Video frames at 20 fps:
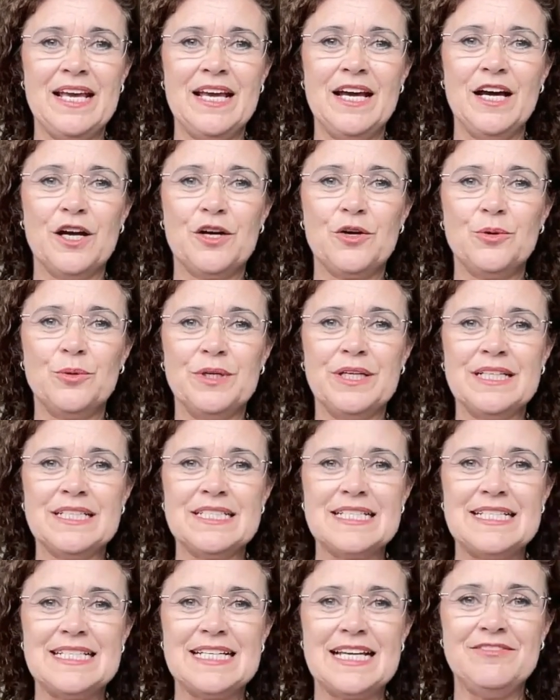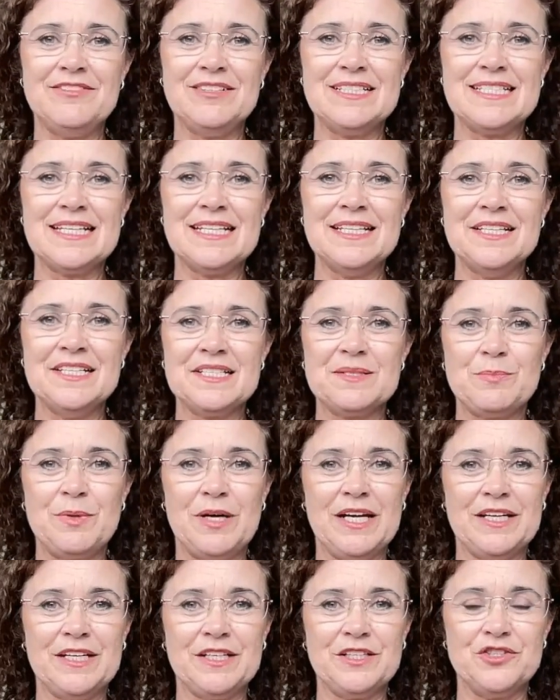According to Davidson, the
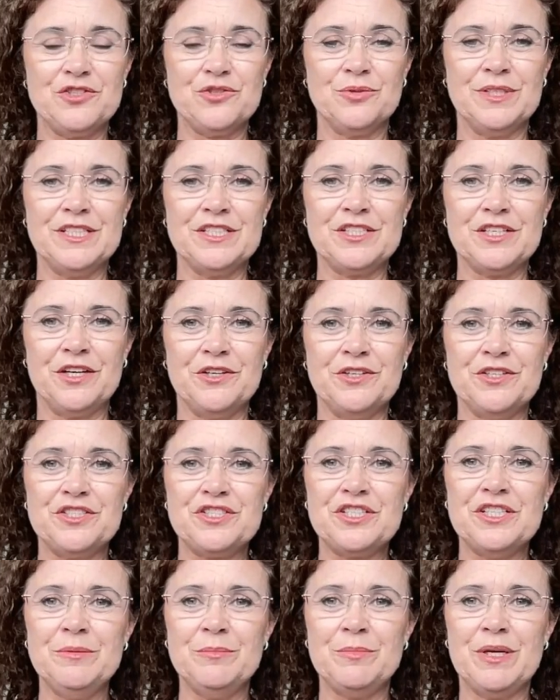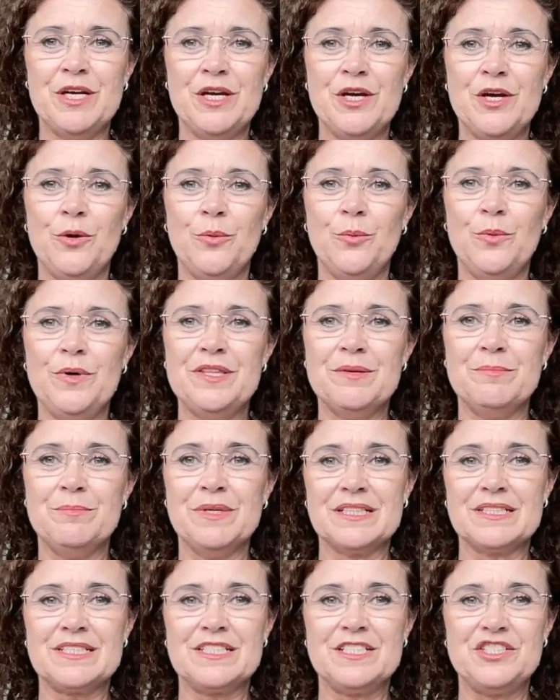spike in joint ownership, whether
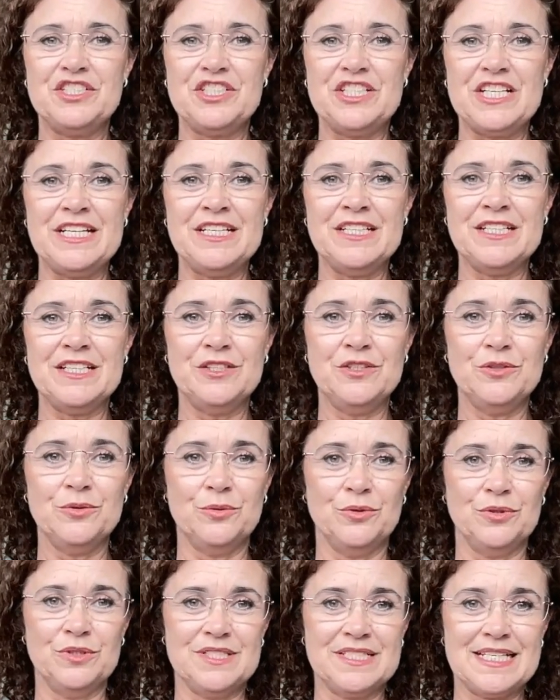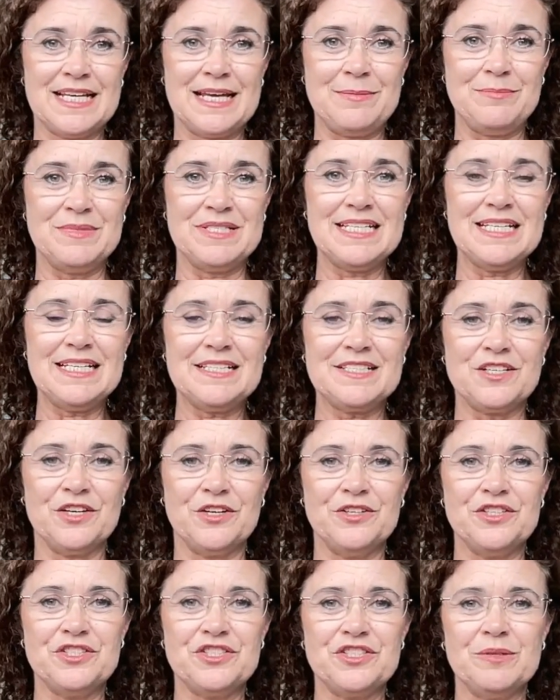mixed gendered or same sex
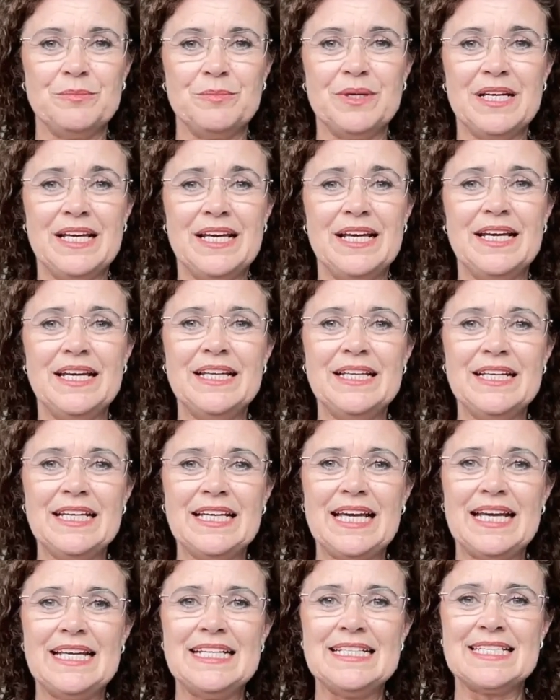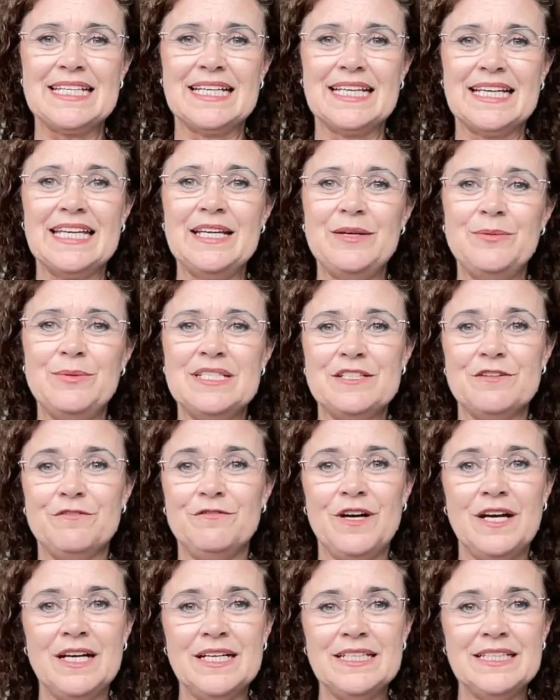ownership, indicates that Kiwis are
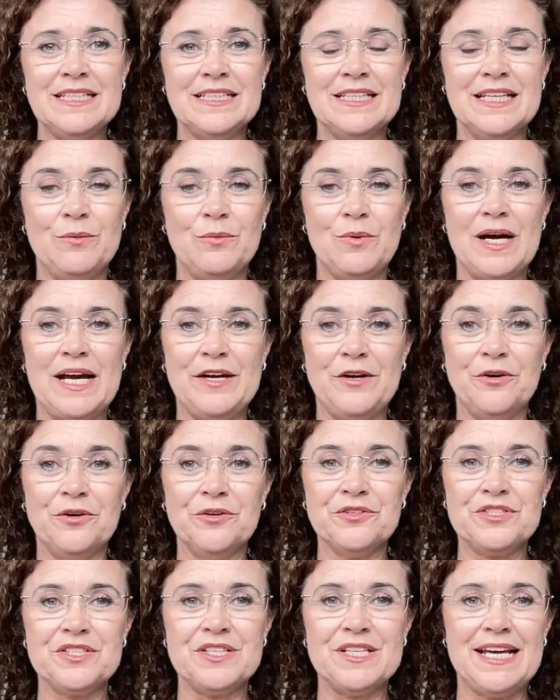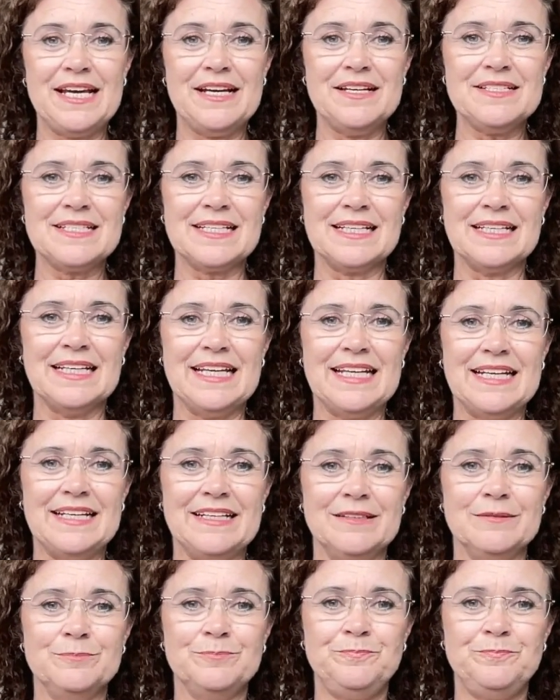finding their way onto the housing ladder.